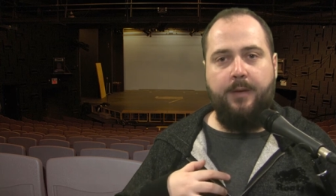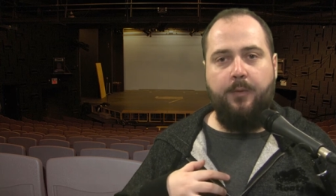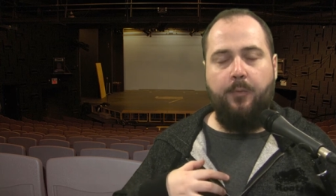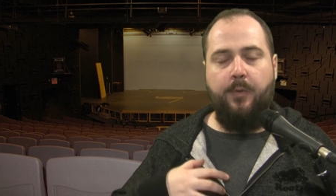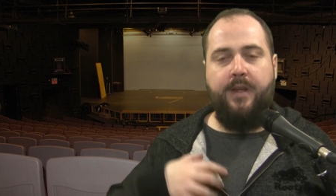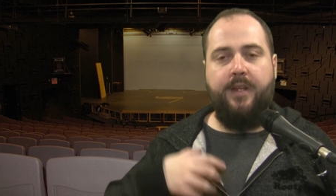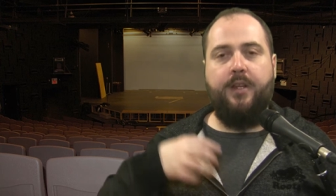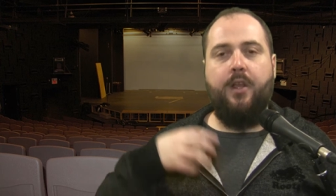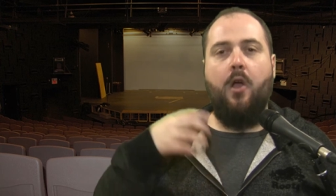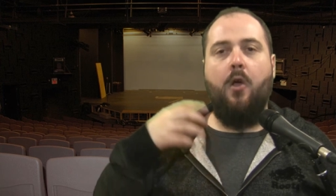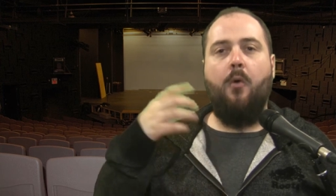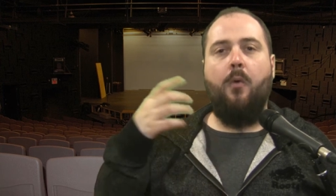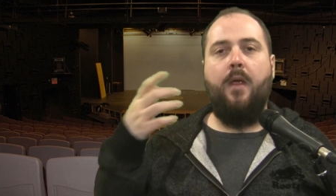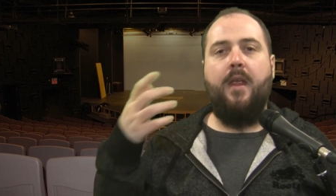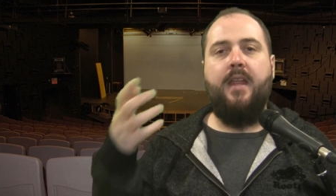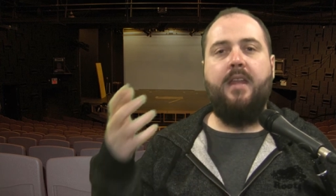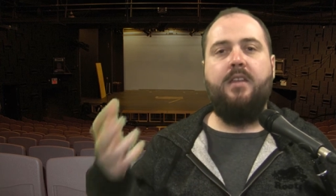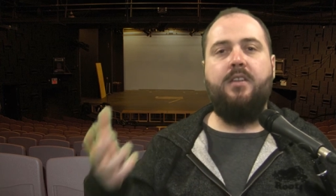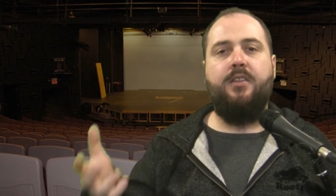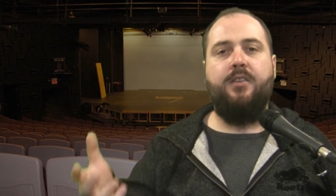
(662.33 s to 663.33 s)
we go
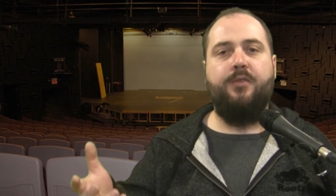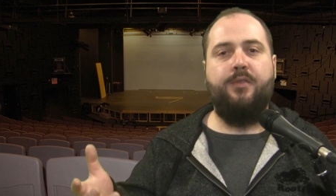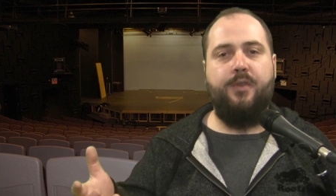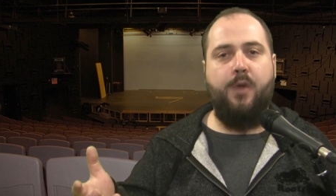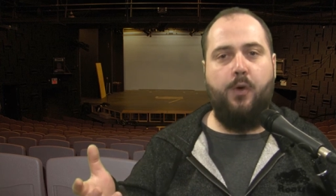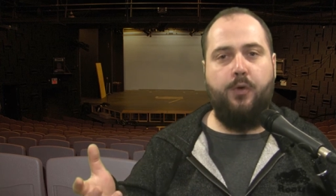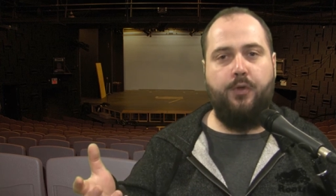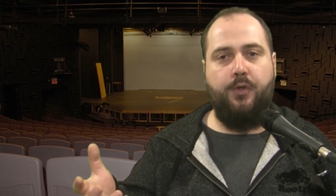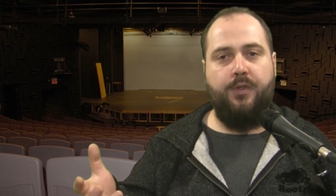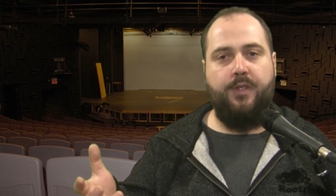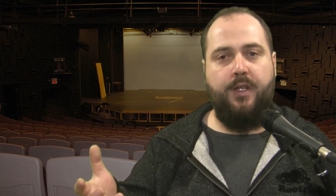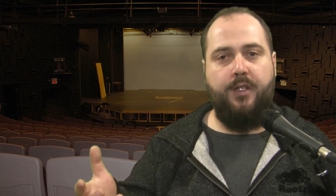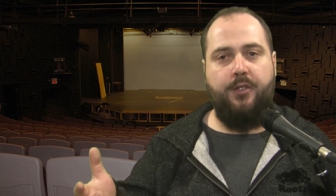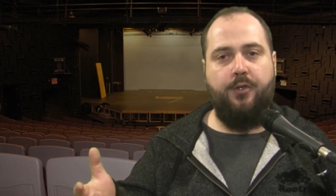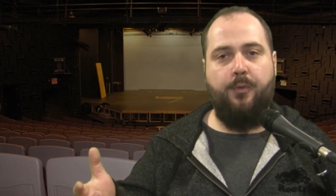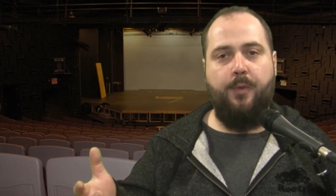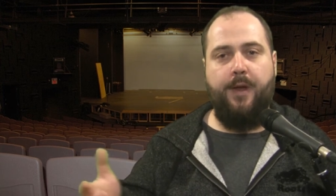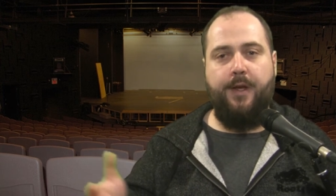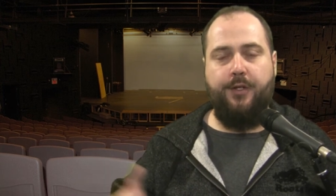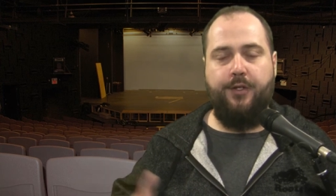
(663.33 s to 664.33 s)
into social
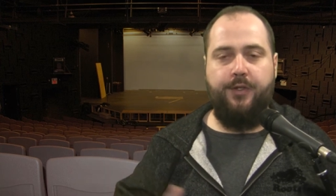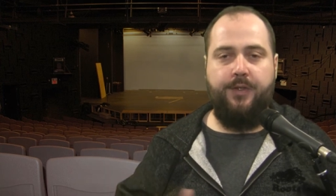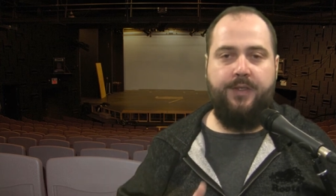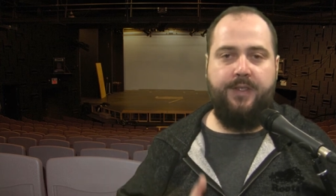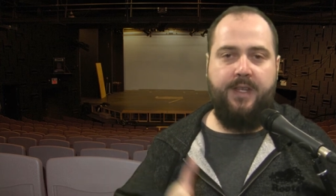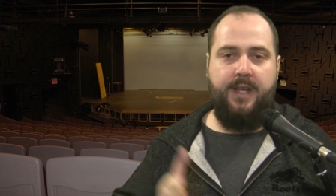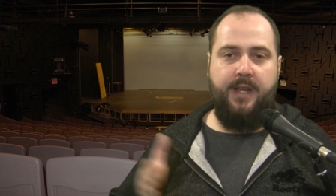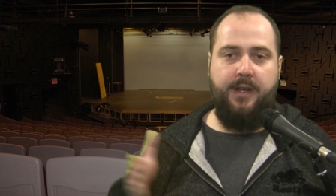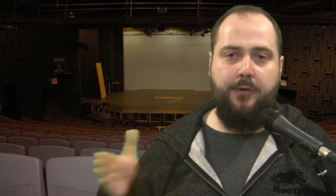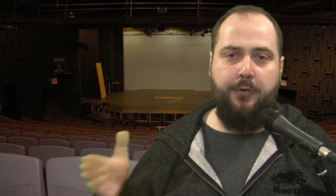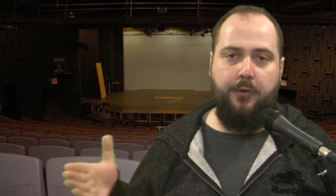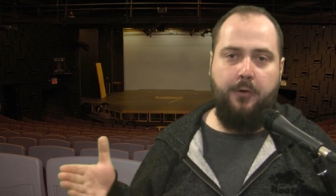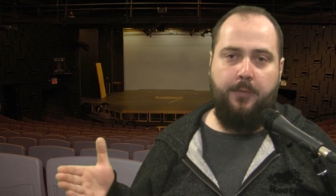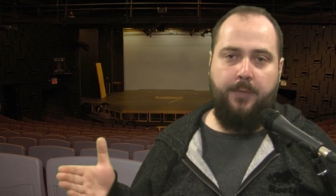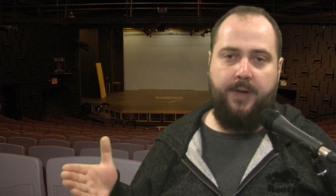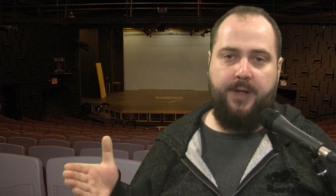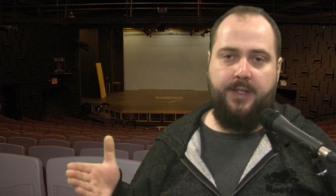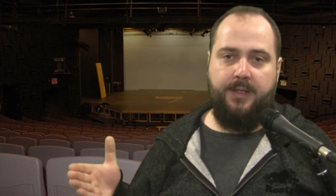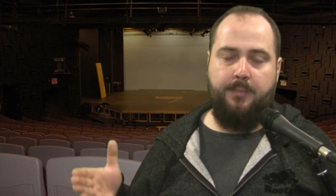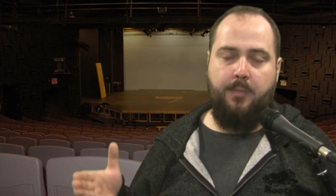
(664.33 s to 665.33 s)
situations in
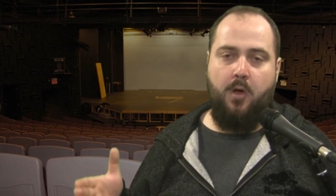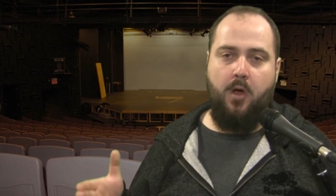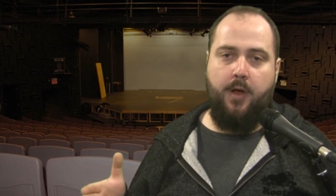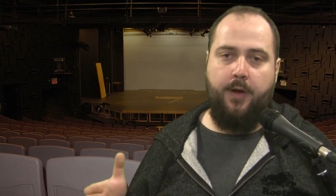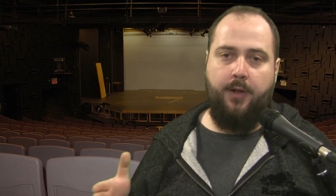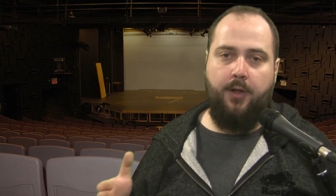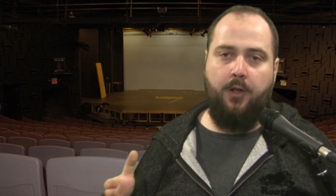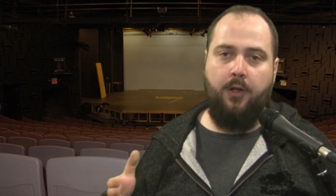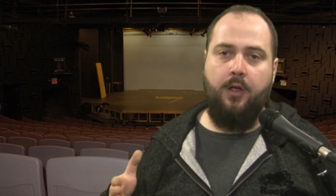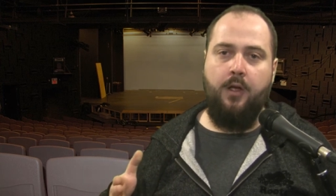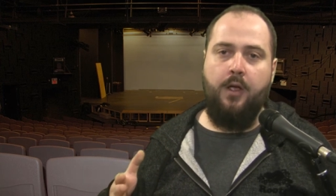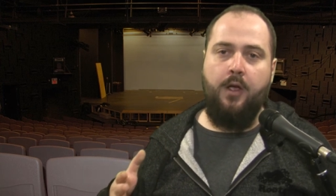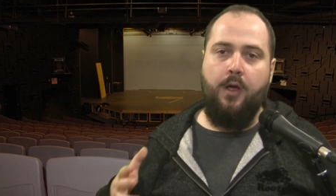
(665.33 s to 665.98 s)
Erving's model